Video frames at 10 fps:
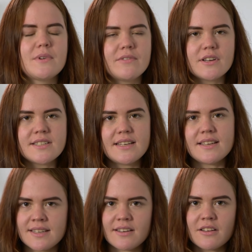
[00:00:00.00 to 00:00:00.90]
when velocity
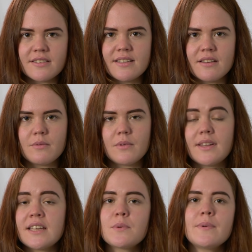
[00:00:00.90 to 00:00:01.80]
isn't constant? Well,
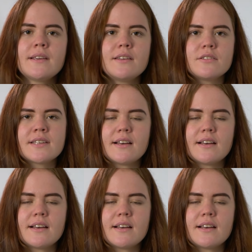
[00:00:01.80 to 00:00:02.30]
that's when we can use